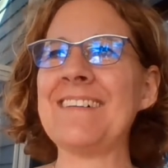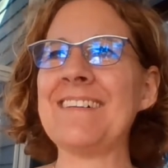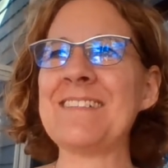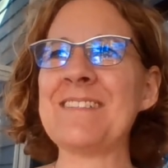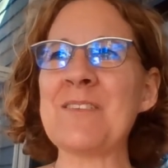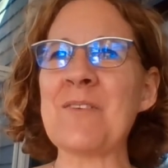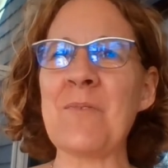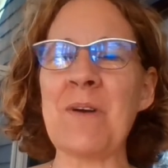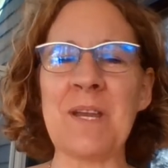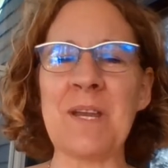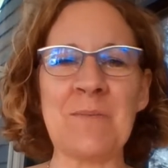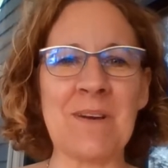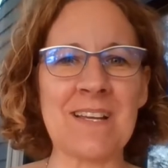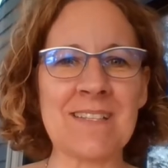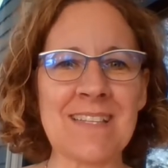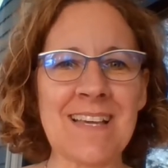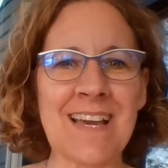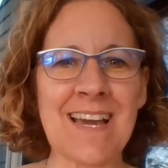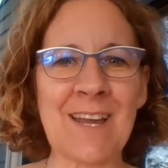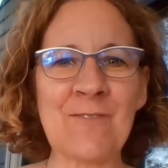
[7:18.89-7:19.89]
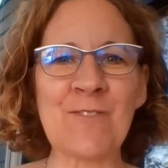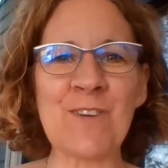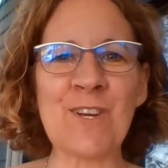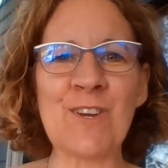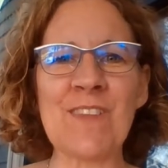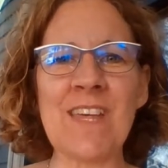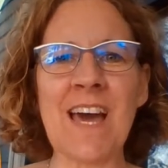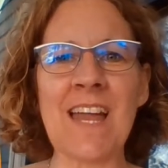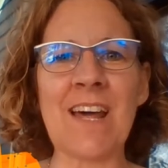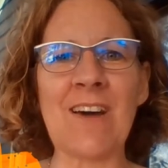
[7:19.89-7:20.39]
So anyways, I got to
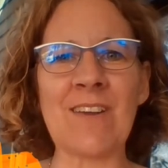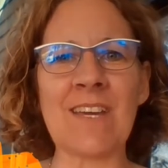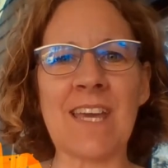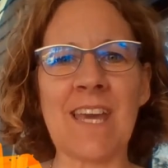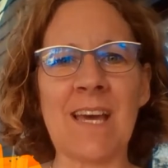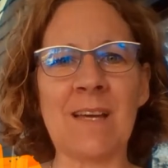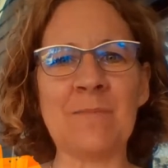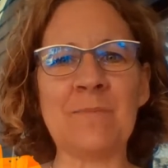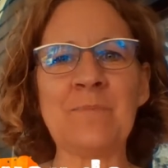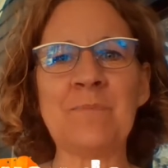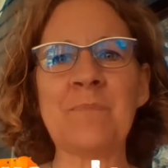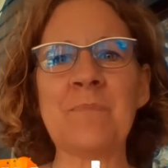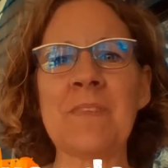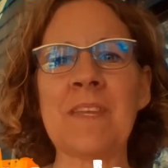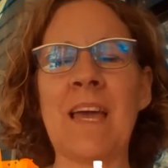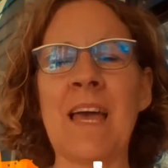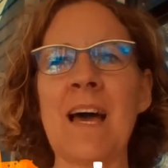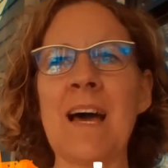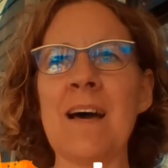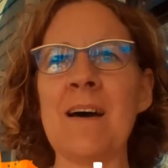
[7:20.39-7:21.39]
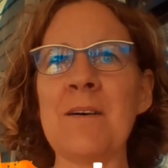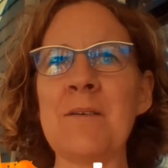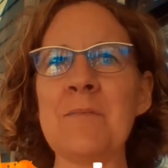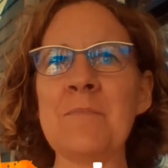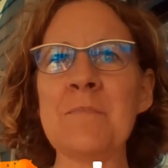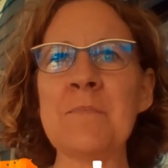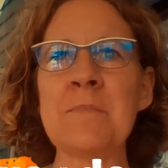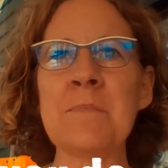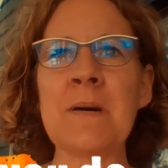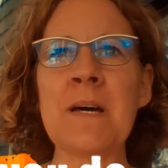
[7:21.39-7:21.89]
figure that out again.
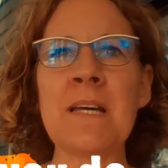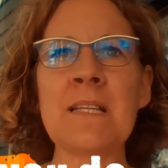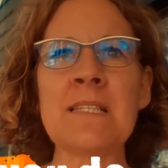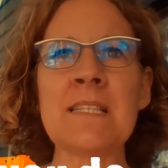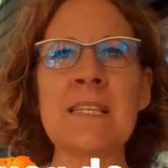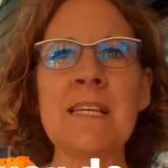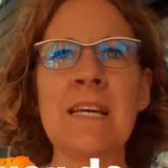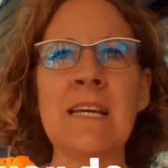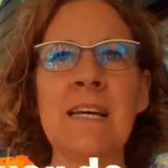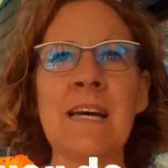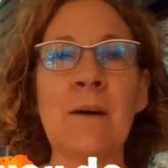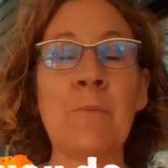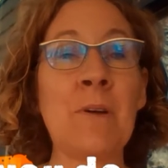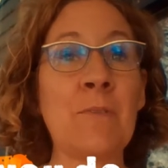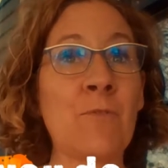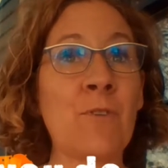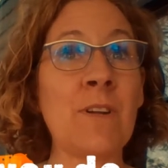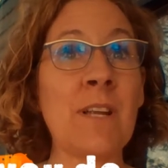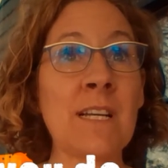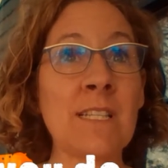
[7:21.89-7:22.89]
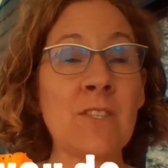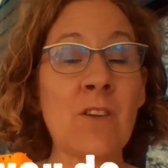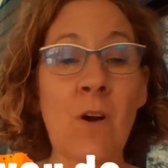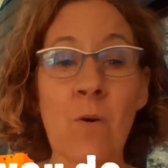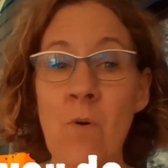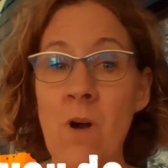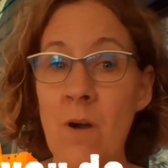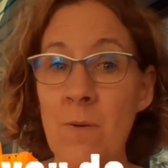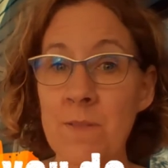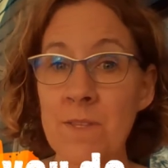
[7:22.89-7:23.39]
But I went for a nice long
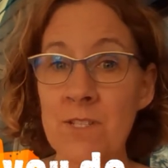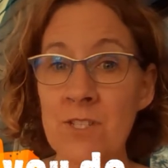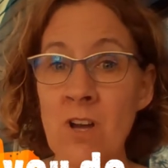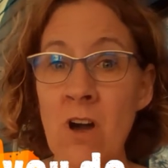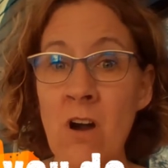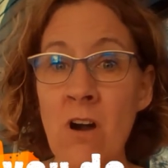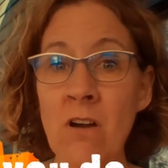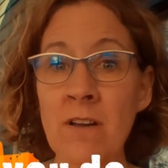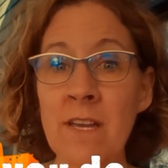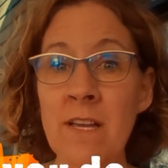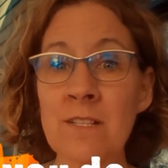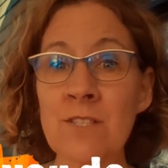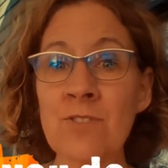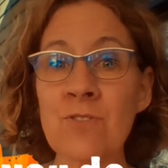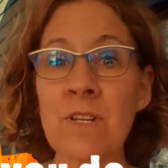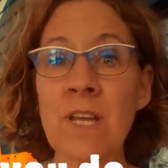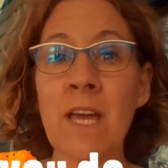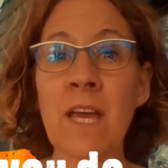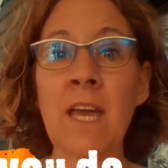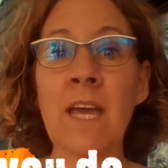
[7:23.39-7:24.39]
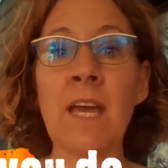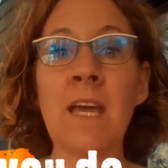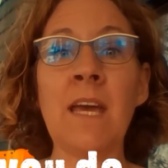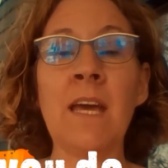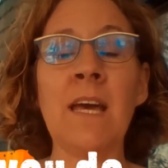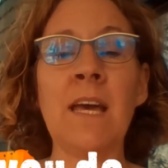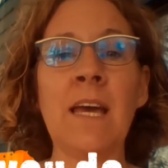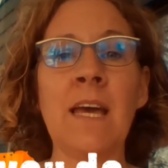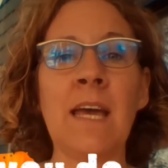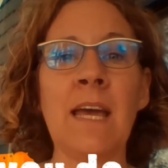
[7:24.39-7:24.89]
walk with the dog yesterday,
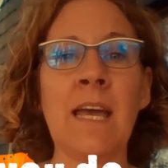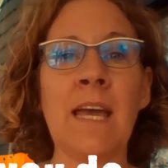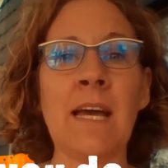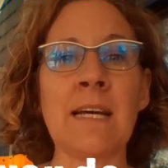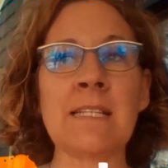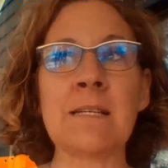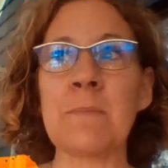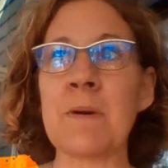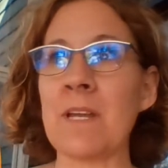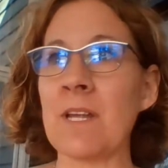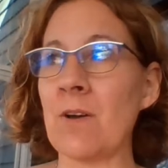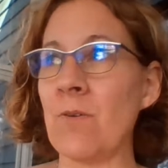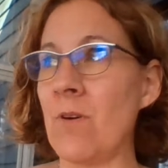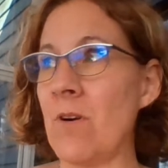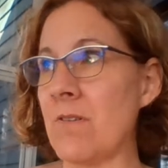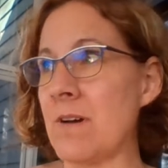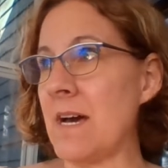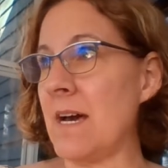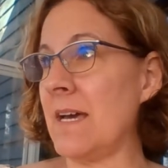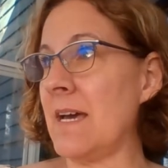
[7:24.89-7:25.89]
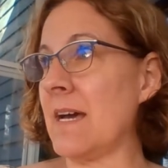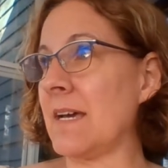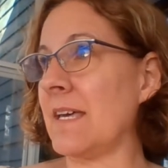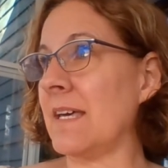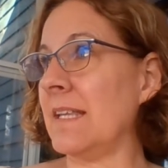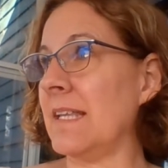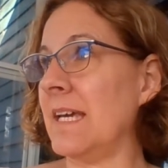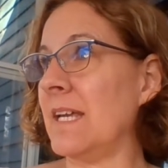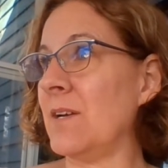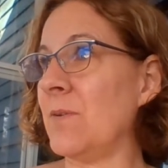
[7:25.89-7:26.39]
and I'm going to go out
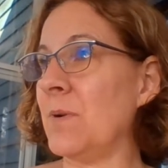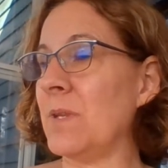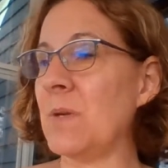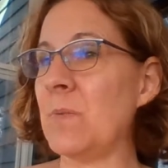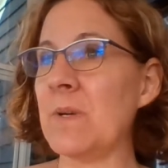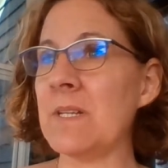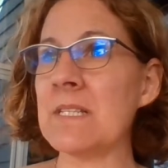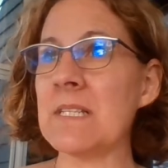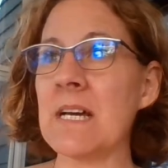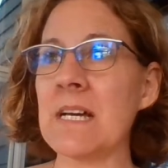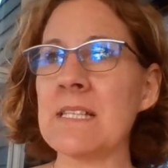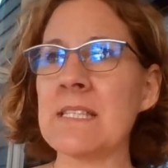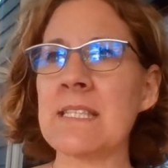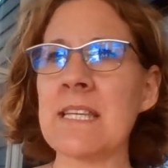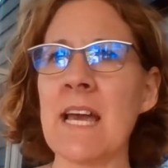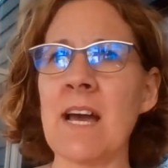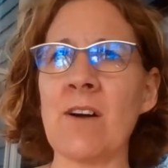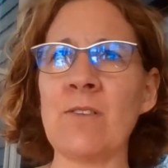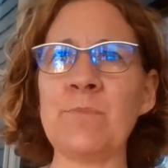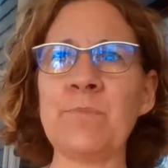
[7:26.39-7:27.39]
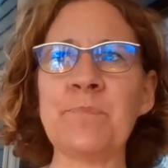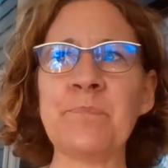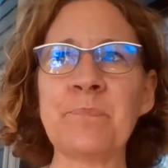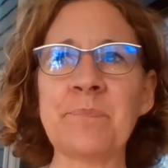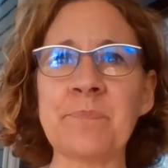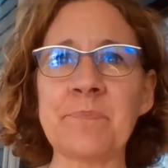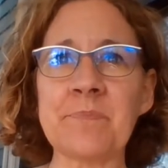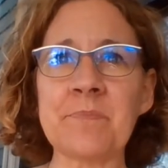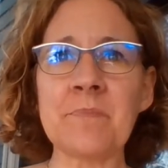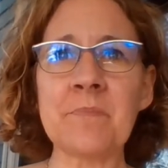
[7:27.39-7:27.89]
kayaking later when the wind dies down.
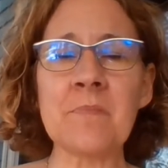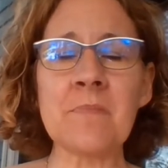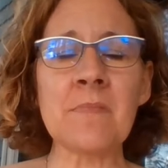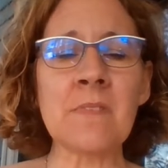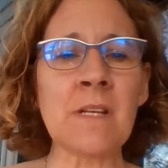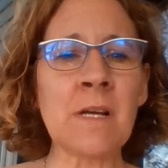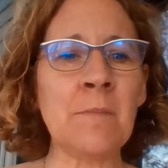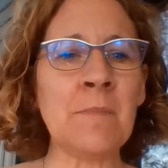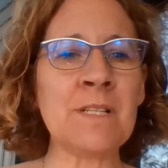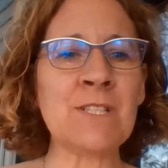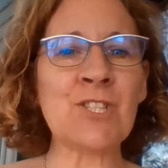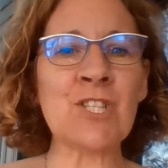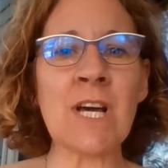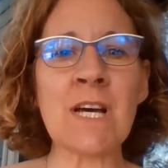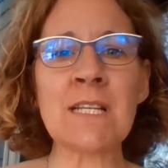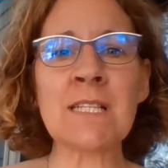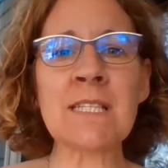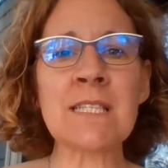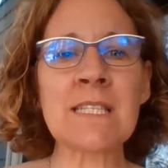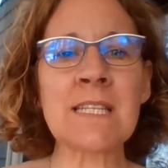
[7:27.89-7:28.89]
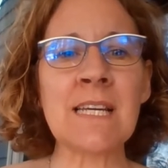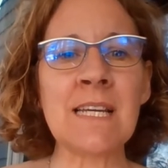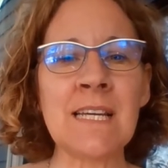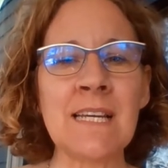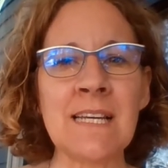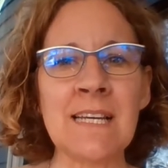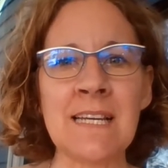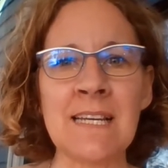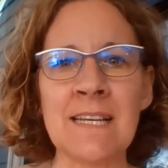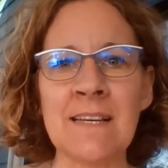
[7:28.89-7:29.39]
But just
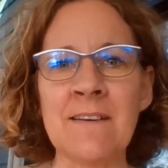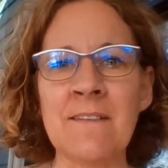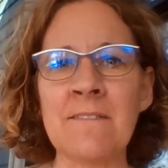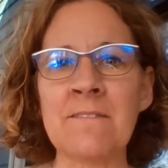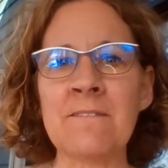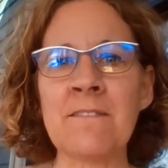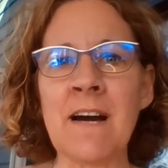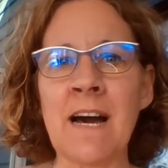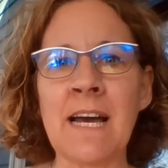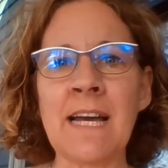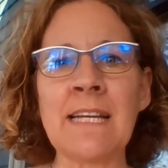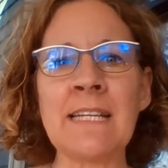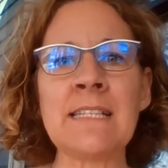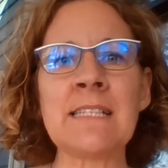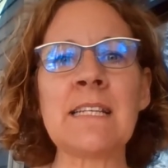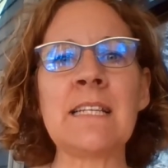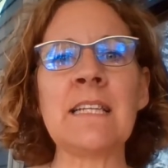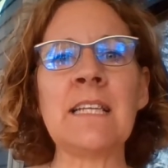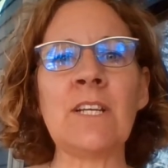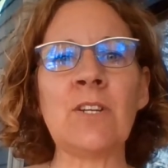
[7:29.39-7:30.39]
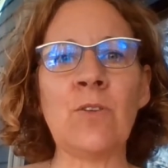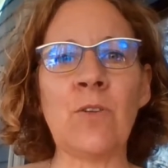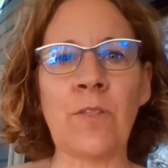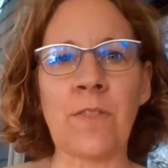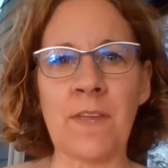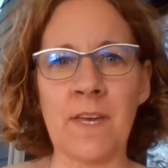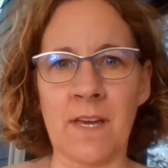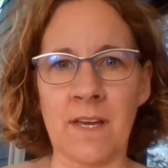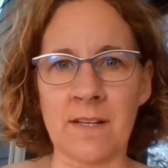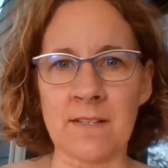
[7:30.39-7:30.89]
find little
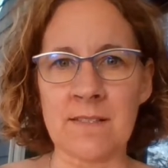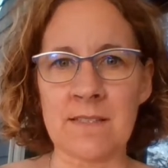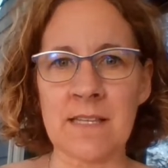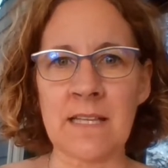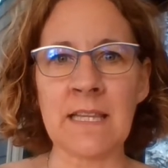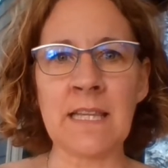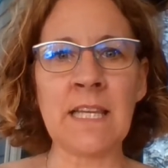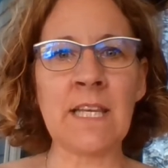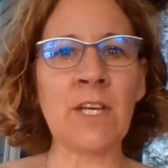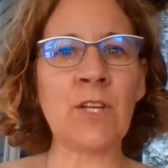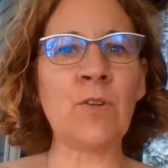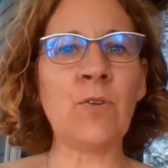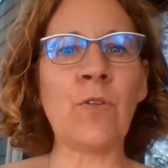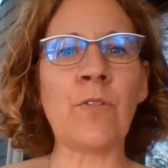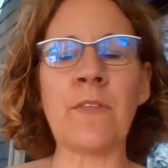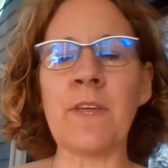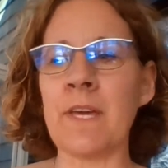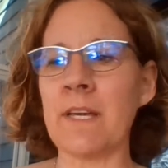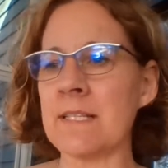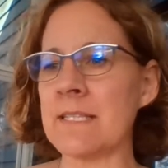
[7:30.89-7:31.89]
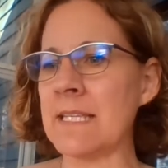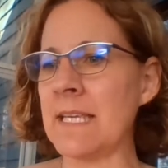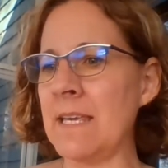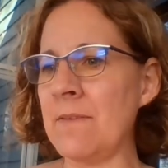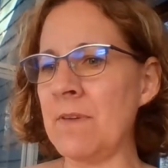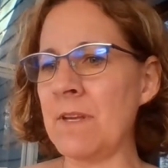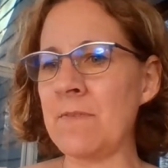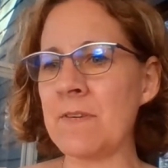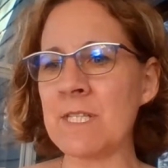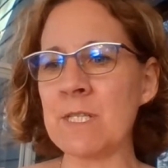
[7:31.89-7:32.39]
things,
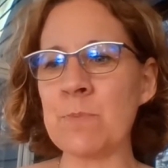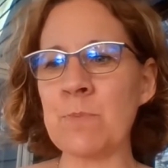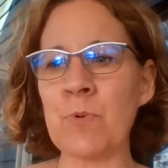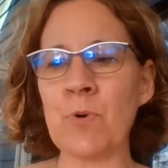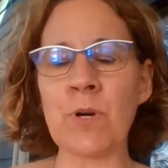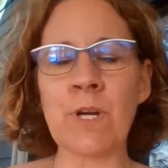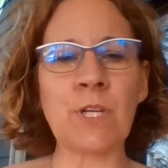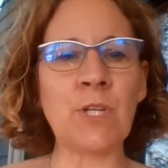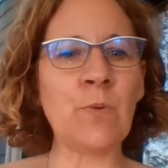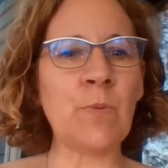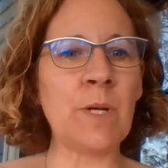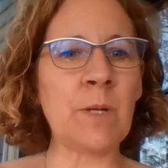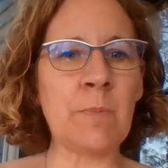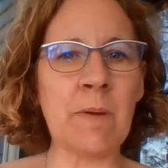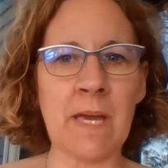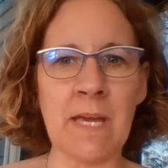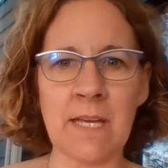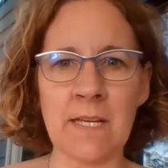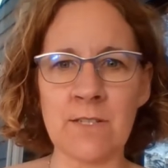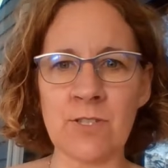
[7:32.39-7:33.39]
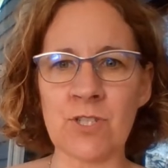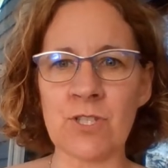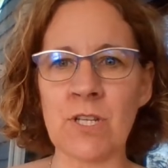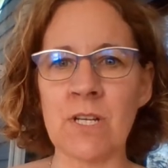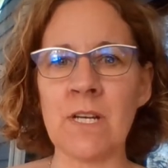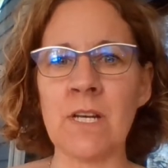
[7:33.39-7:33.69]
even if it's a book and you read a page.